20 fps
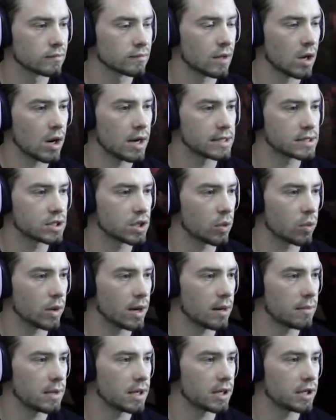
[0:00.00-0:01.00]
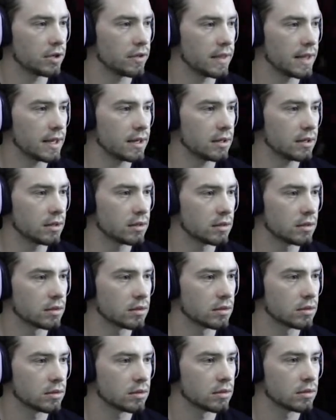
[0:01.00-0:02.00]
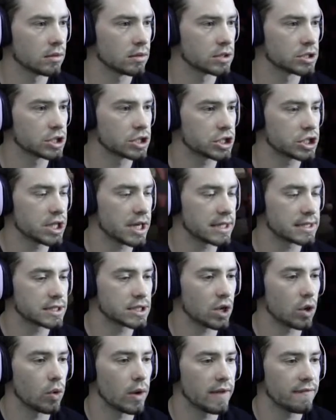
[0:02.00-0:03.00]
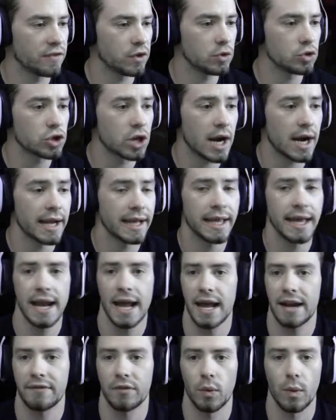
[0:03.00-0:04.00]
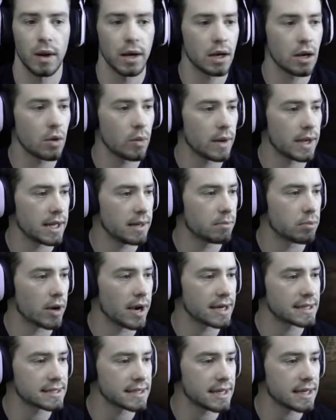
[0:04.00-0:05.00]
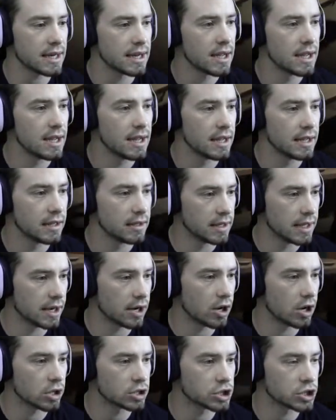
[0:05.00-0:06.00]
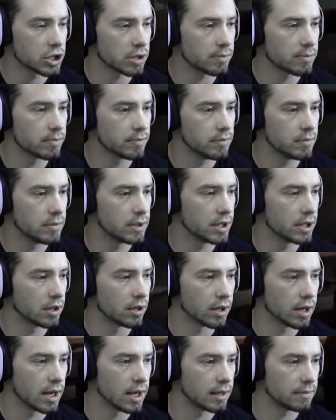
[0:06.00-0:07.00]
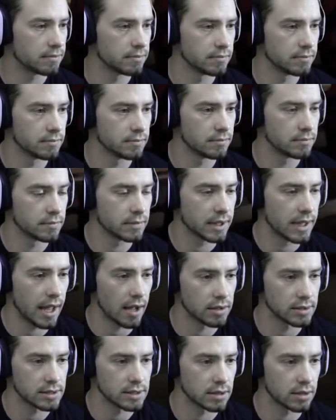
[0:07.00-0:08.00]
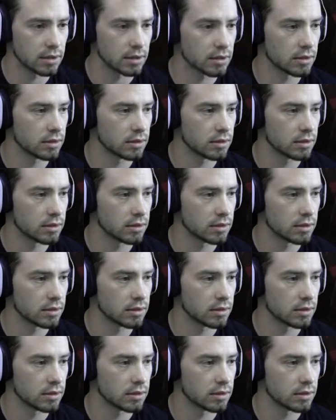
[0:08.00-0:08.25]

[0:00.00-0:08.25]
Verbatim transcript: Alright, so what I'm gonna do then... Shit, so if you try to get out of a window when he breaks it, it hurts your counselor.